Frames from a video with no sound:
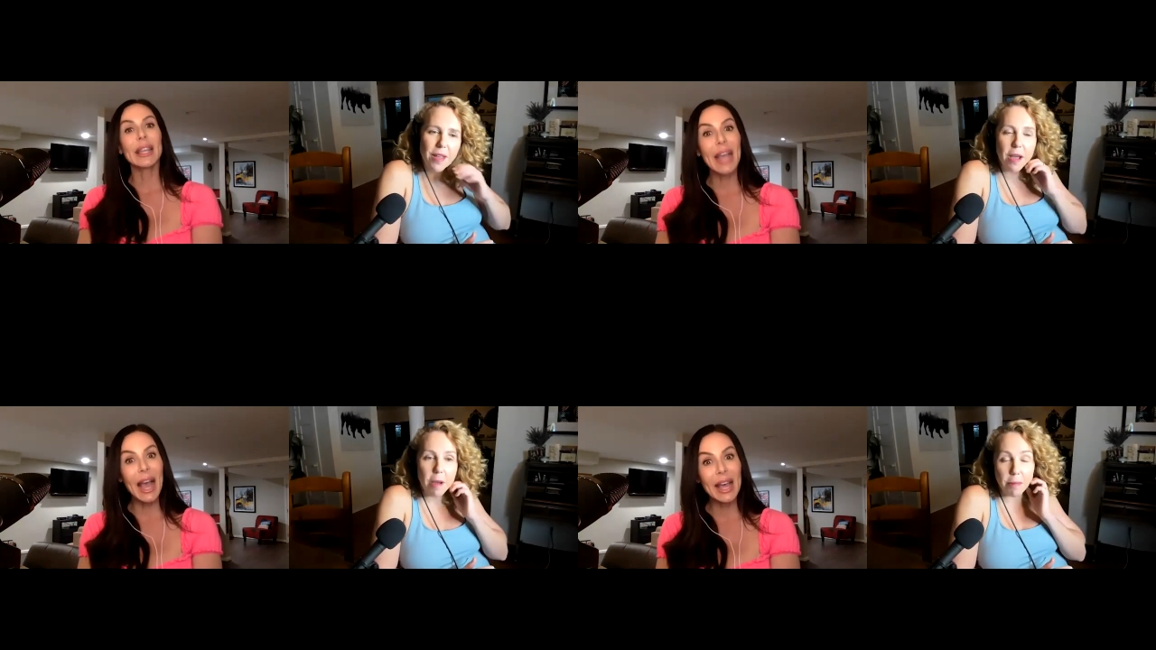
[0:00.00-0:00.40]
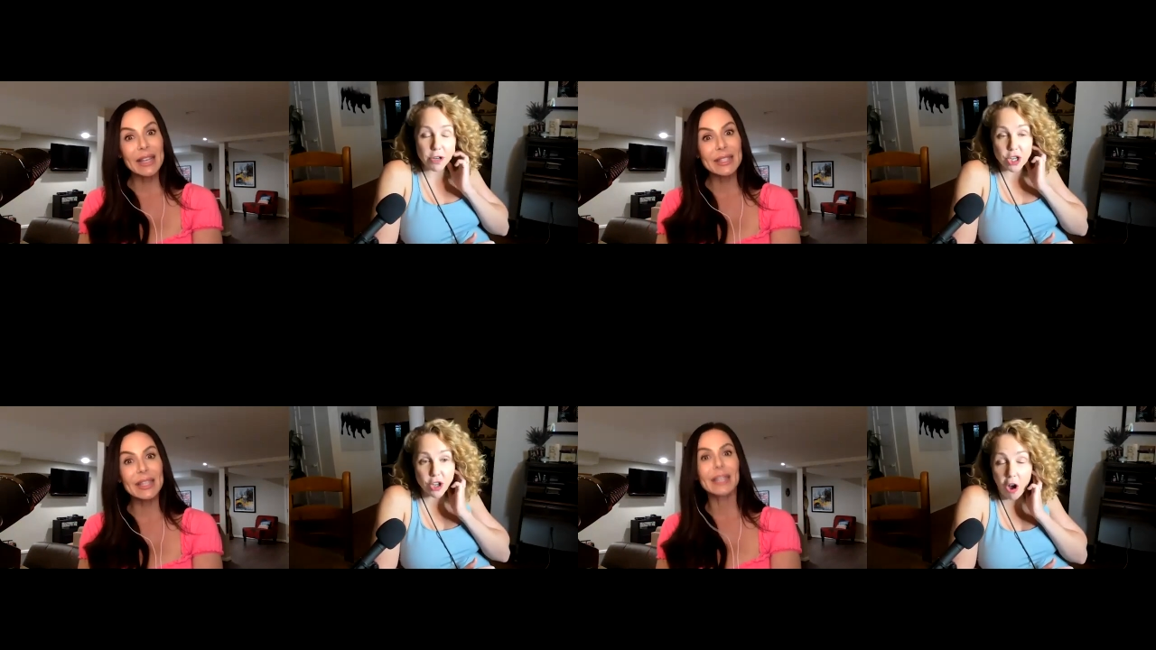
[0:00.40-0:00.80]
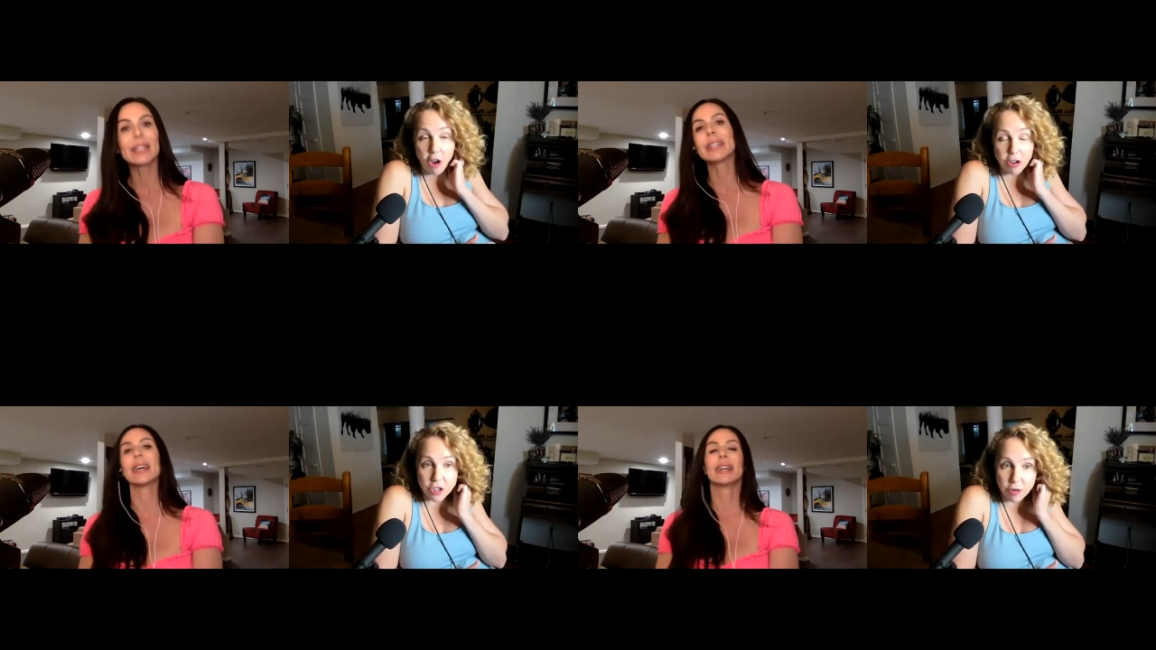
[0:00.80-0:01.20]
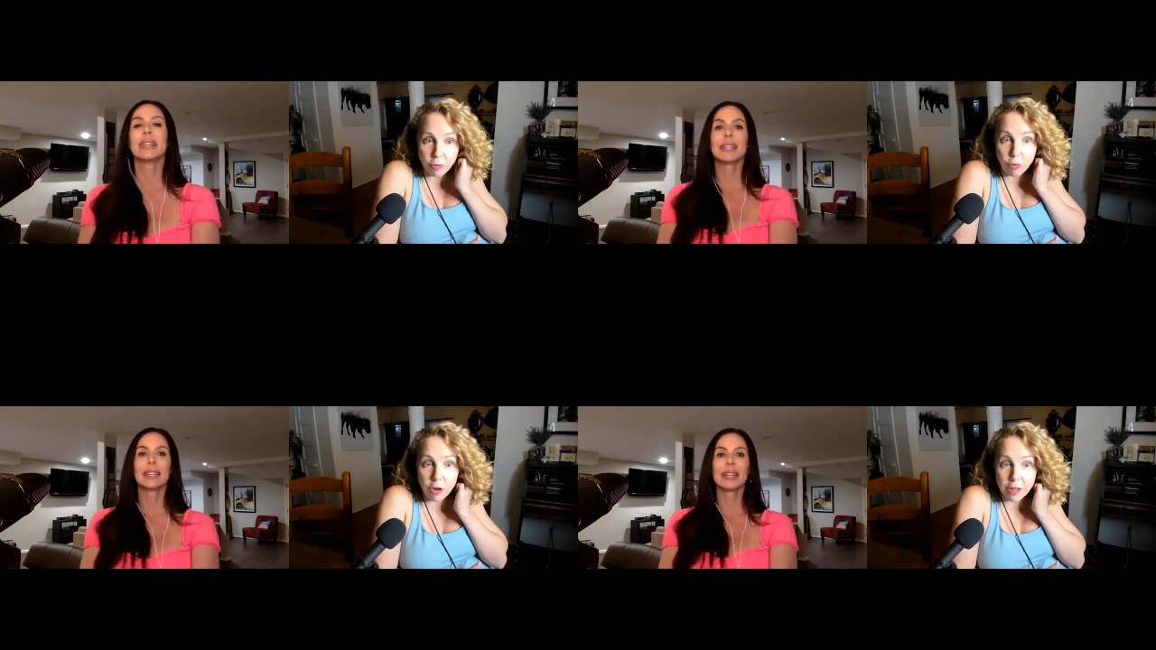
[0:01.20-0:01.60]
Speaker 1: Yes. But she's also
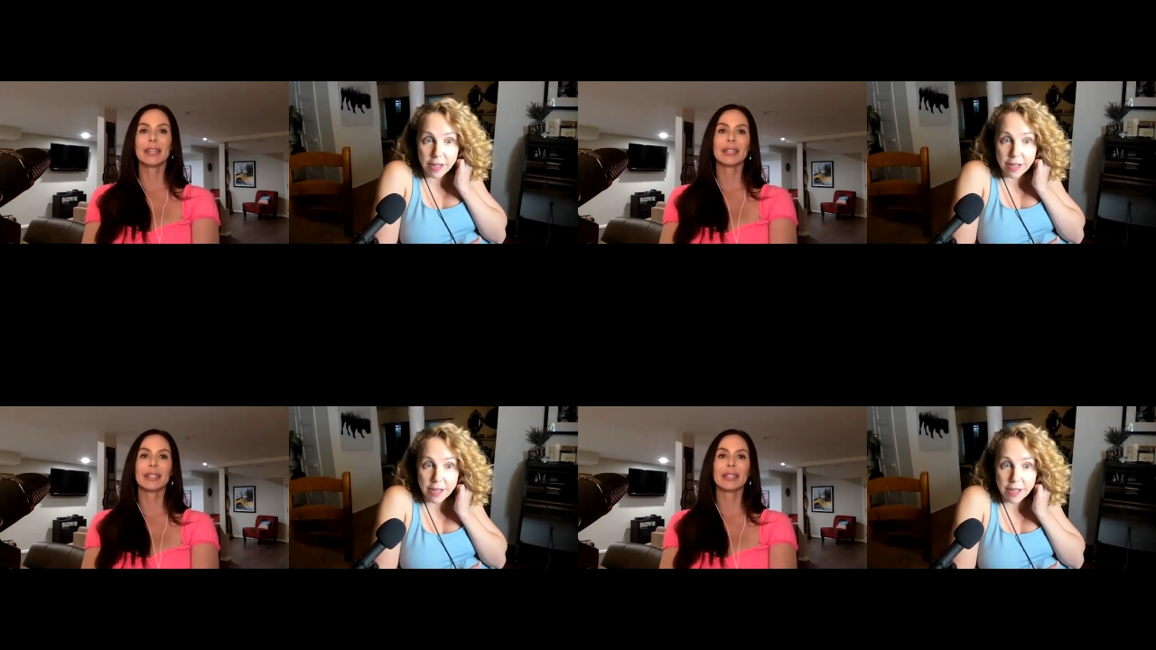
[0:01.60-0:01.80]
really